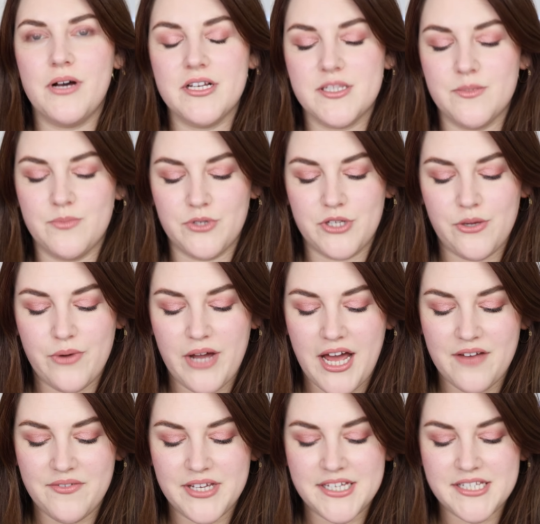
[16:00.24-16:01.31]
possible you
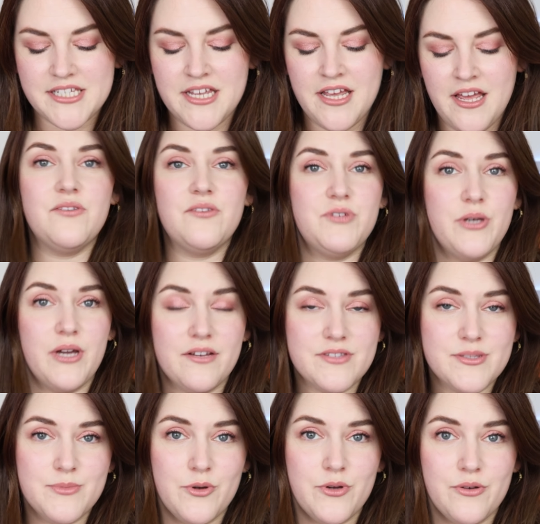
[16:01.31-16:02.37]
have it. If you have
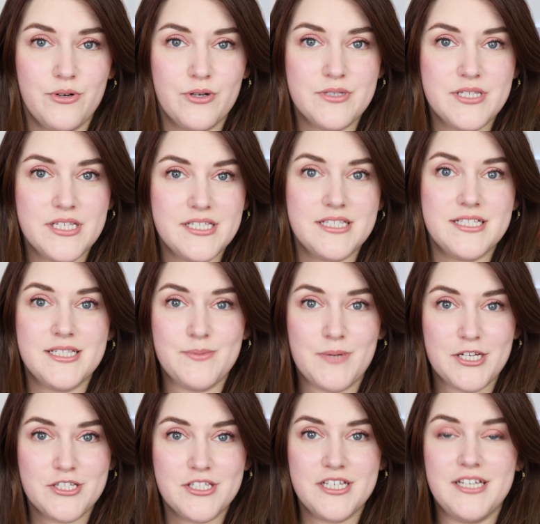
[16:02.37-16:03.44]
Smoke and Roses
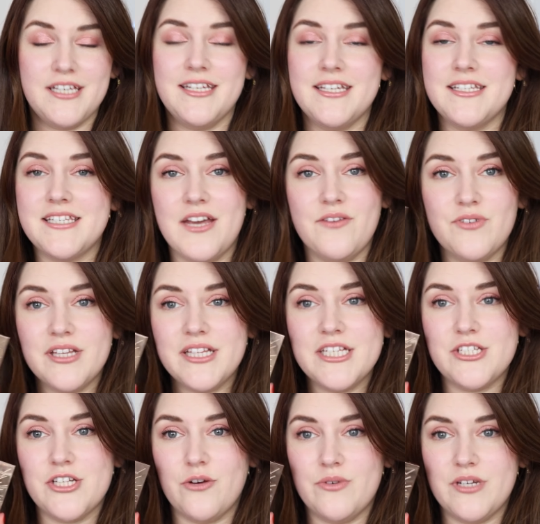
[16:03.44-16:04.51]
especially, you definitely
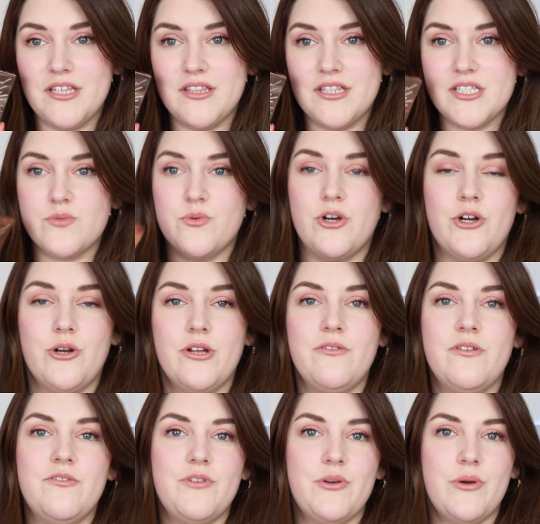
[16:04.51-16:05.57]
don't need this one, or
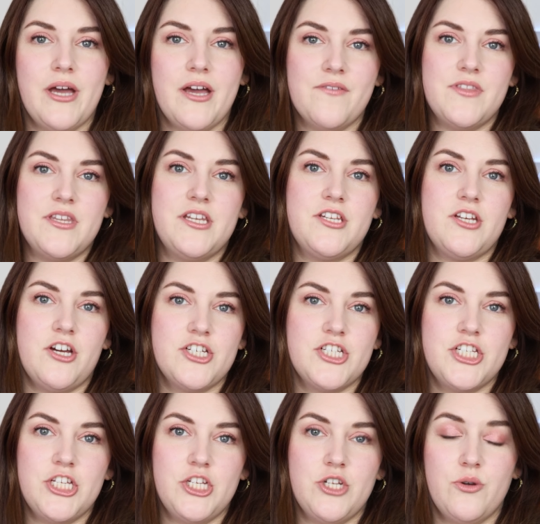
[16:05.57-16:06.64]
even if you have the
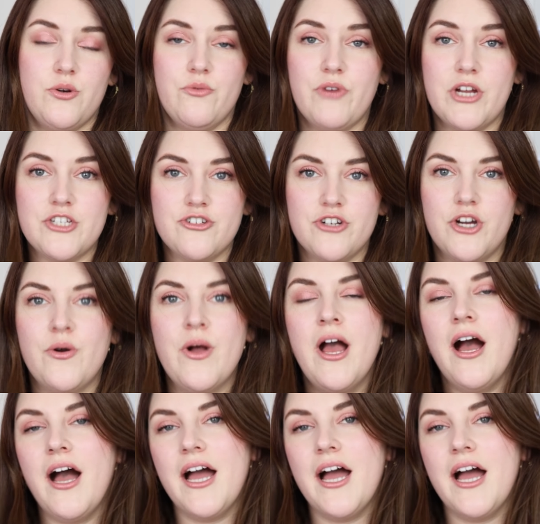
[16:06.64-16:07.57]
Natasha Denona Retro,